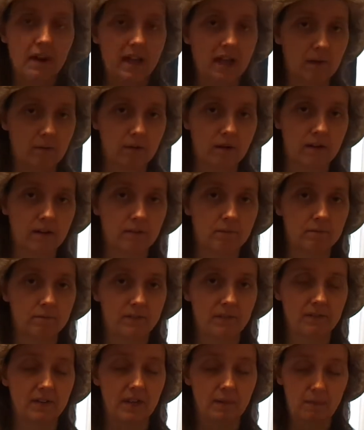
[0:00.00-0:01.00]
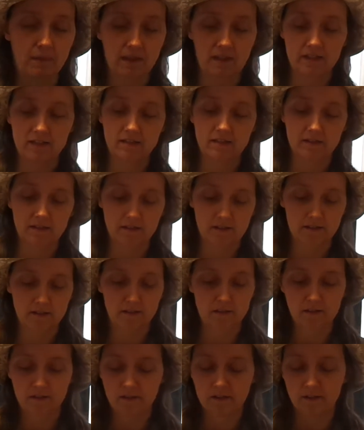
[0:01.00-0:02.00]
handwork in 15 minutes.
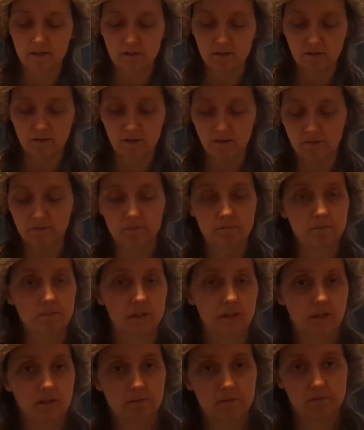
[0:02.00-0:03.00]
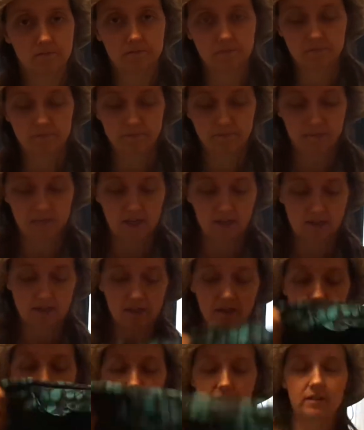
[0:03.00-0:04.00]
Or, you know, doctor's
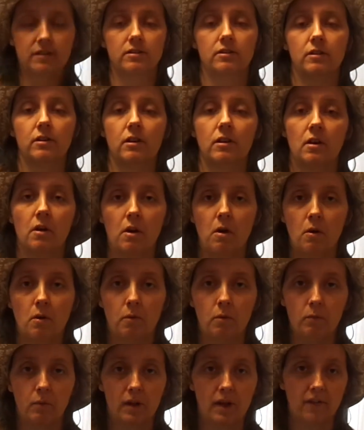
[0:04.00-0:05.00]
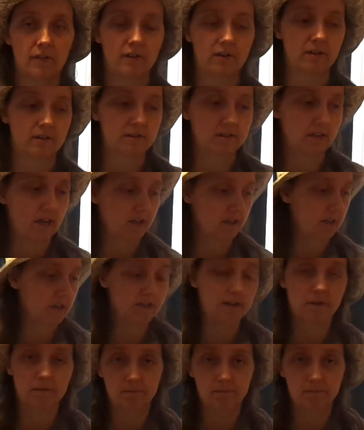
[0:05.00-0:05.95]
office or whatever, soccer